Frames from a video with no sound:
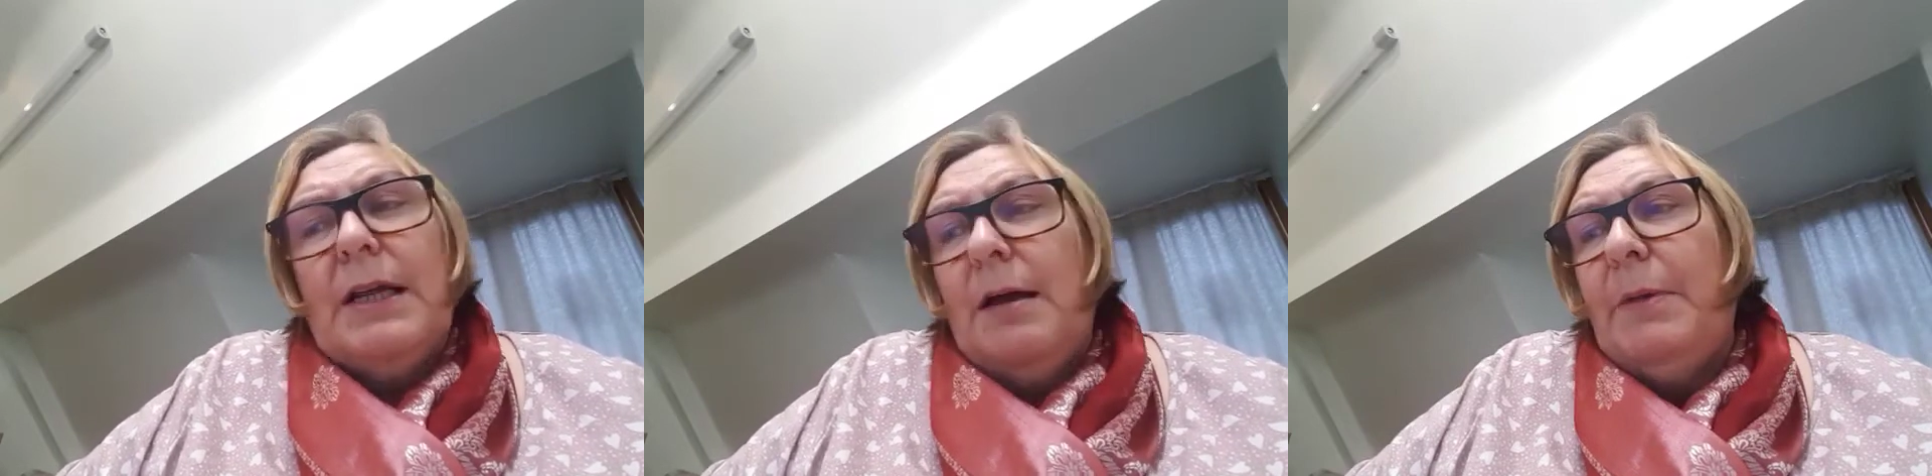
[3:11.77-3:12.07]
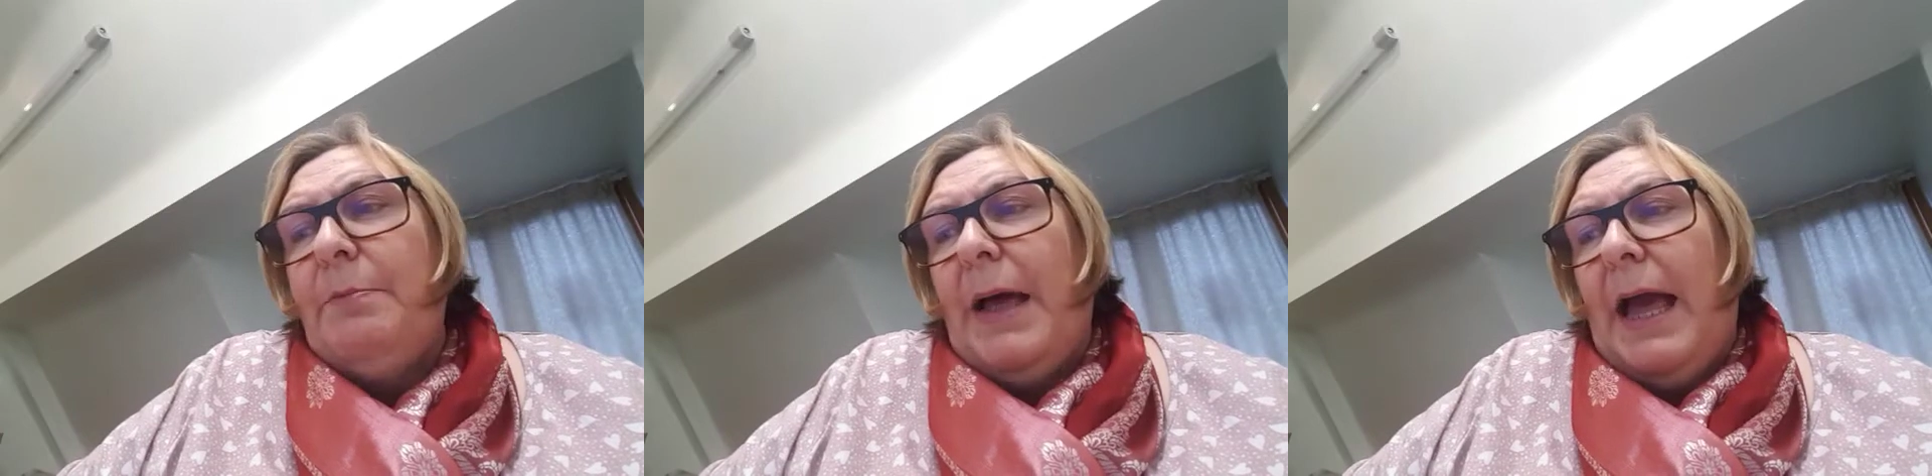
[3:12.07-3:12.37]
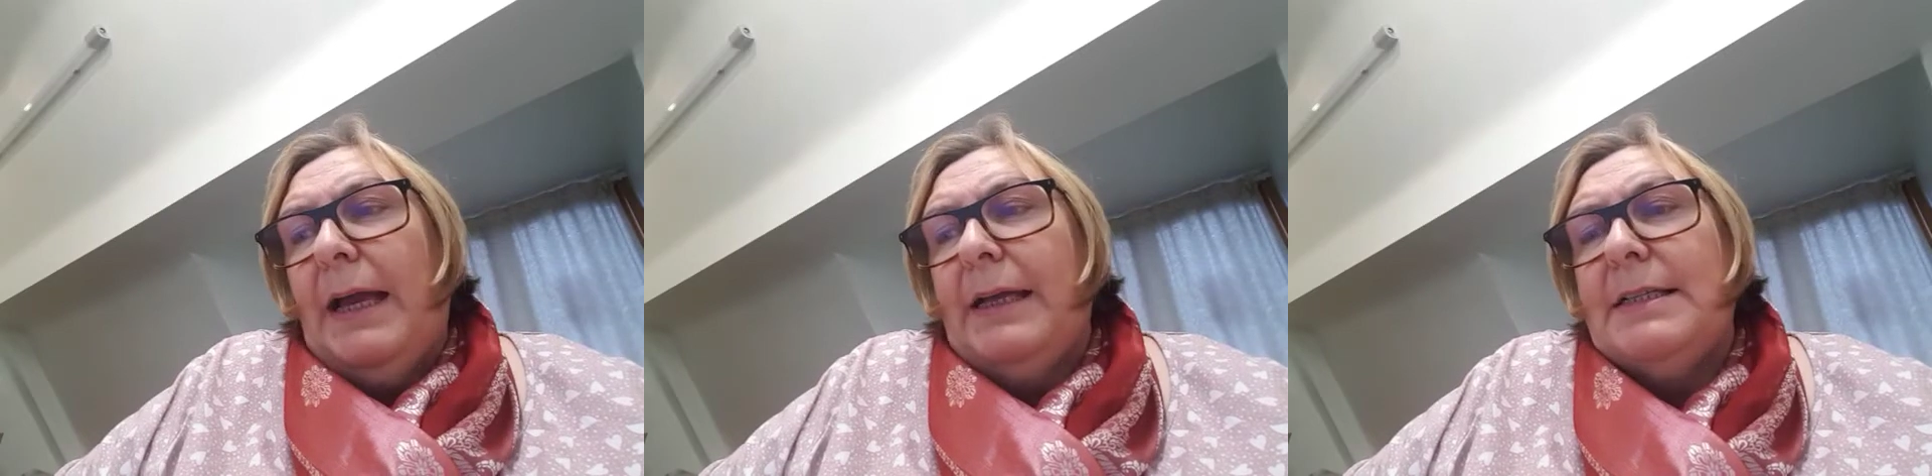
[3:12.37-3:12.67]
coming
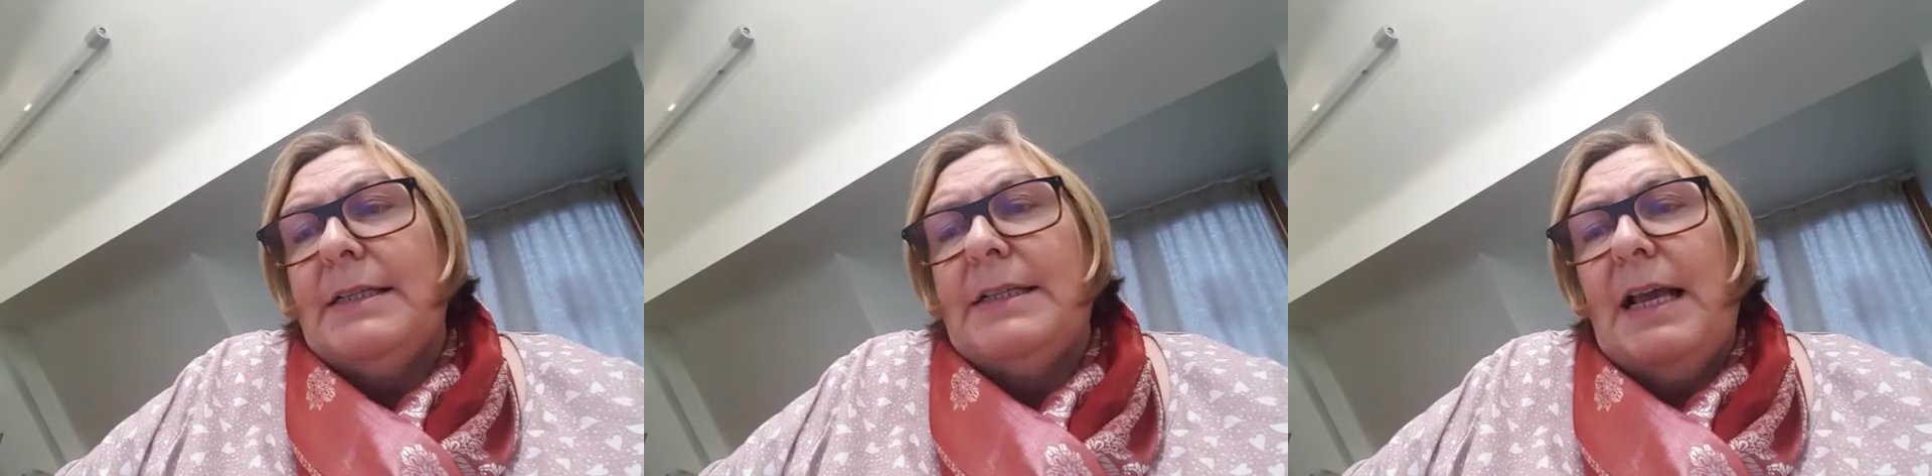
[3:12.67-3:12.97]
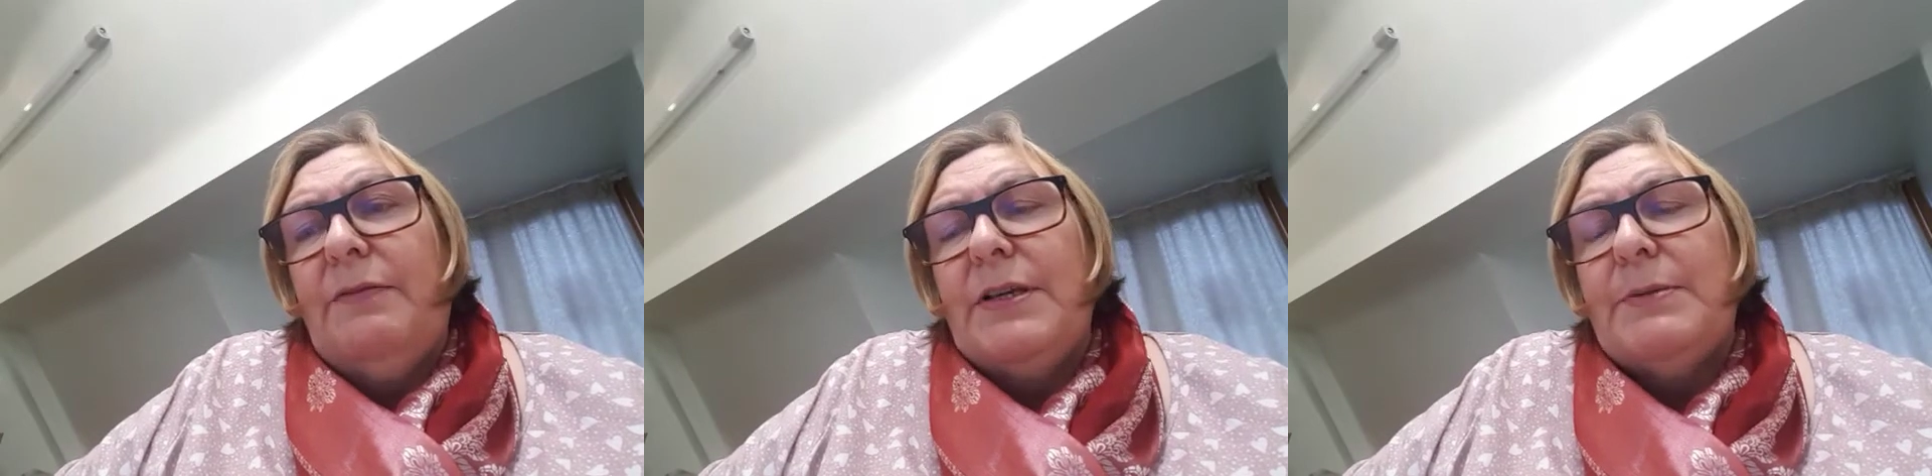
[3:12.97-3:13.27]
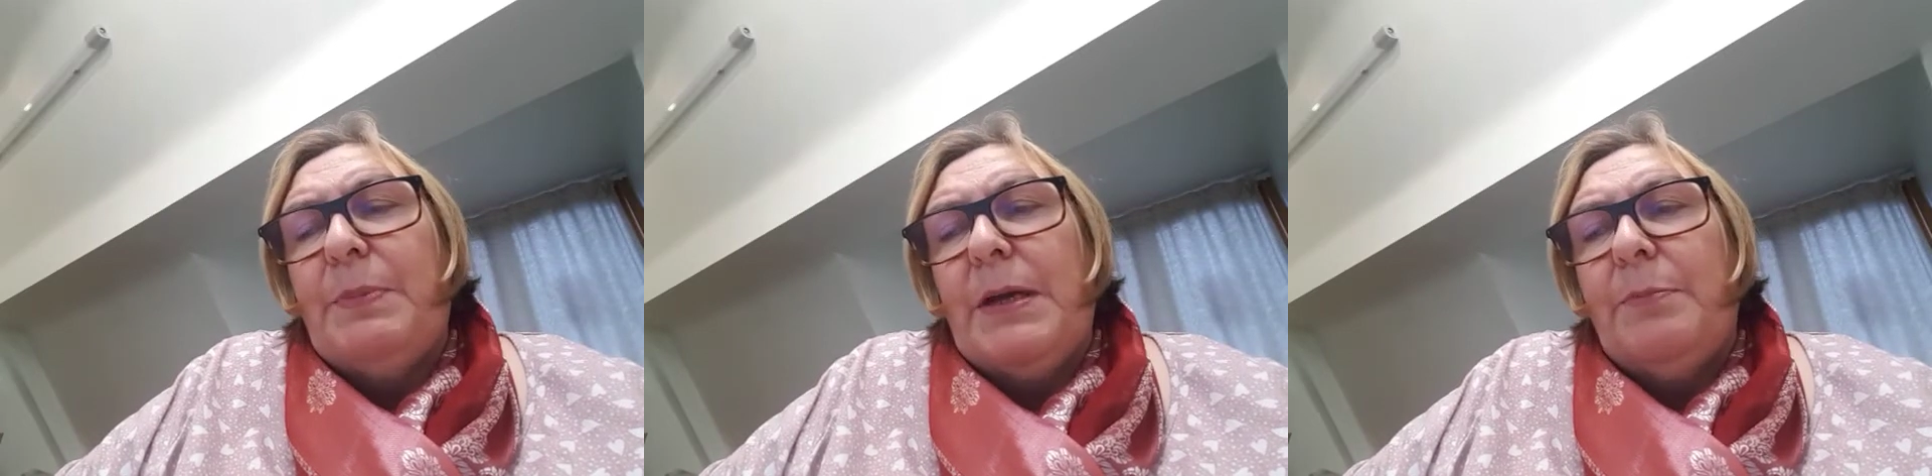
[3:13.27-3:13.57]
back to save his
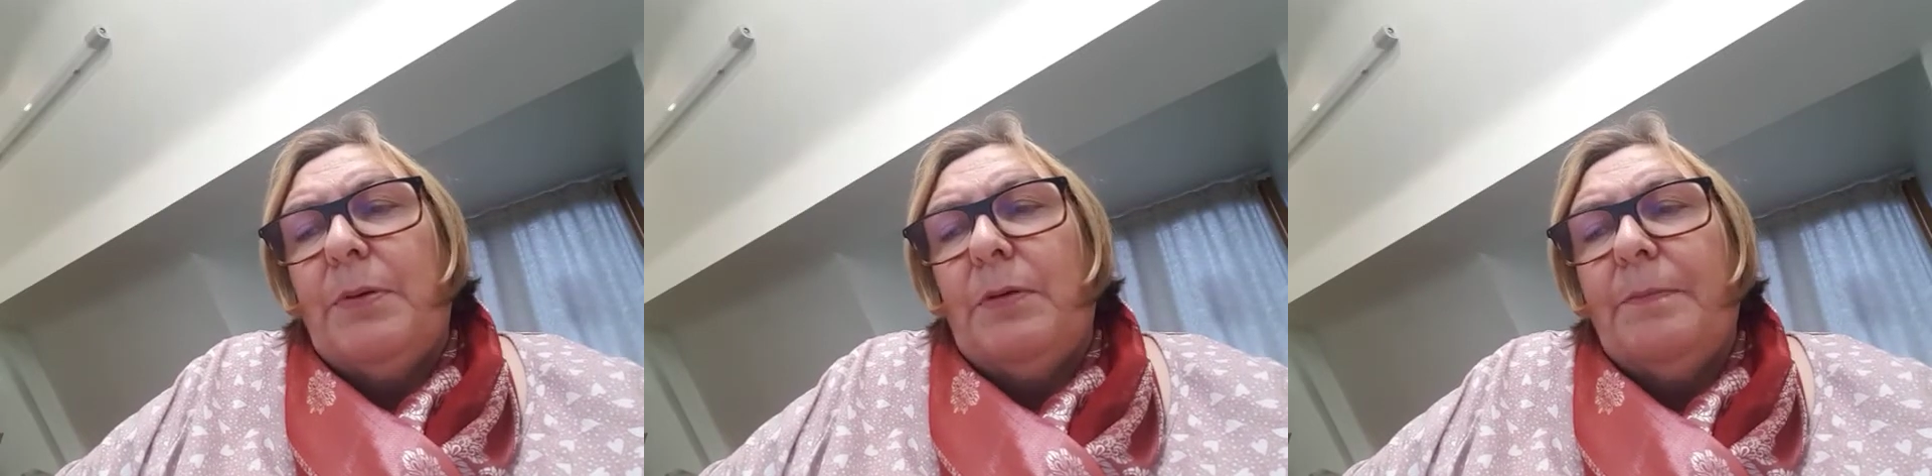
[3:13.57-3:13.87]
people.